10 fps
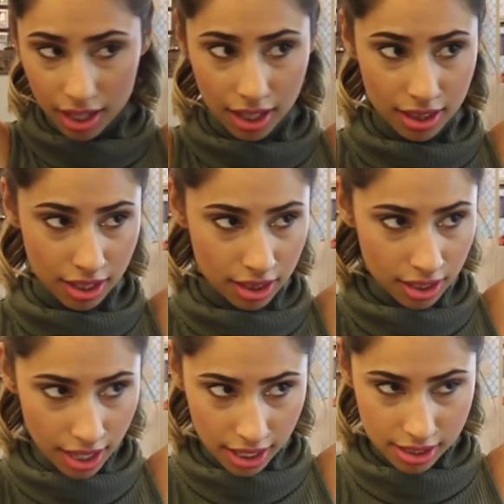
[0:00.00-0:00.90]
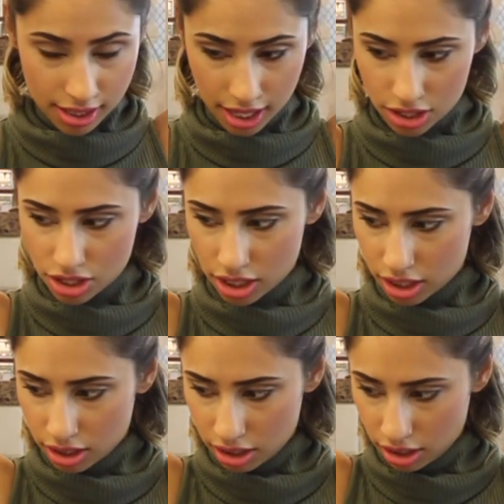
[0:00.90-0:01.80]
And then the next
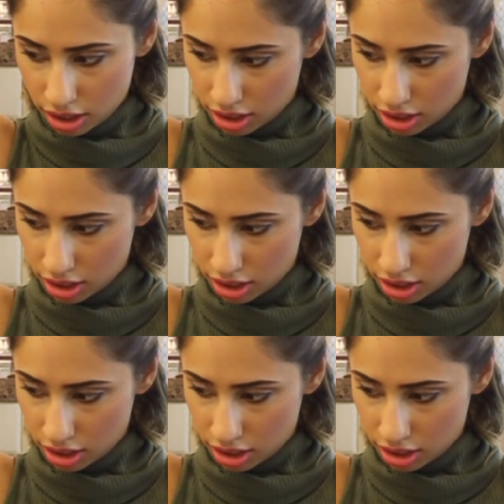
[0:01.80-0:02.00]
section,